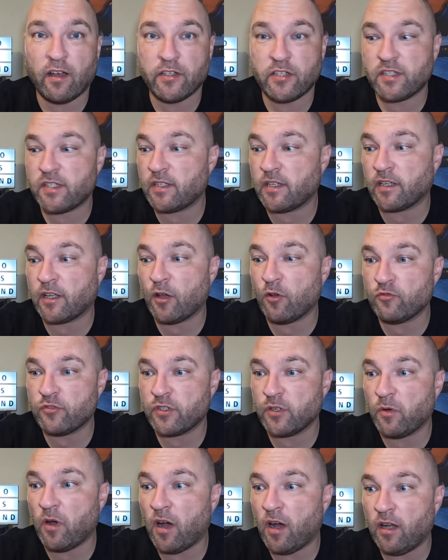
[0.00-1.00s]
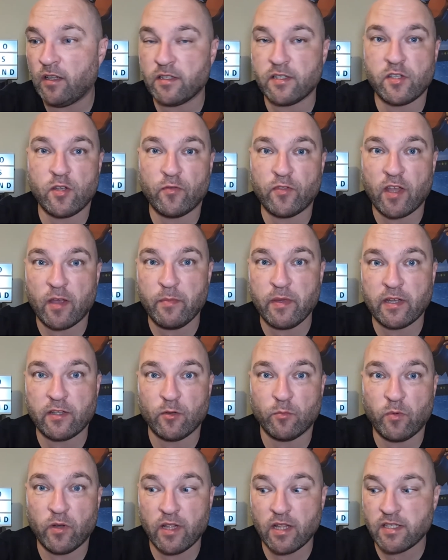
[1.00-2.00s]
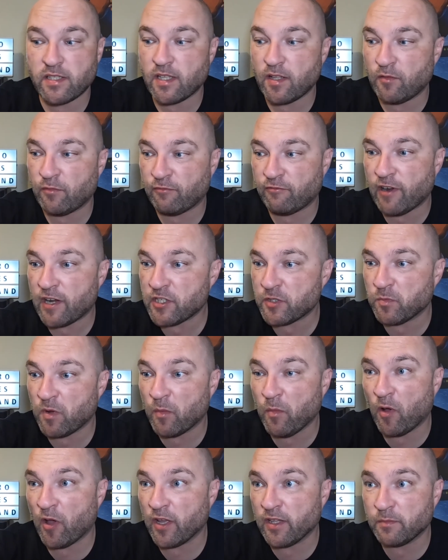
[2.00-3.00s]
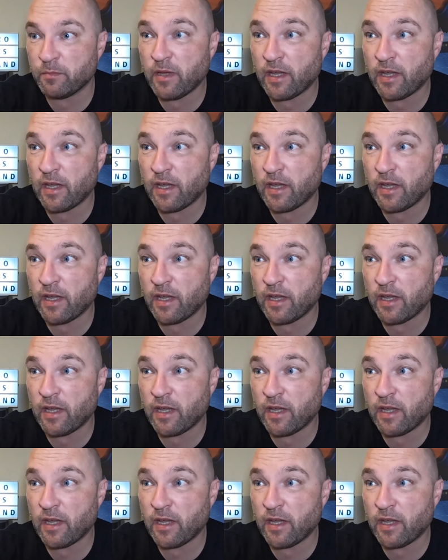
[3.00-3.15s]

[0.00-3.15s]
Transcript: I just said I'd go through all the stuff that I picked up while it's still fresh in my mind.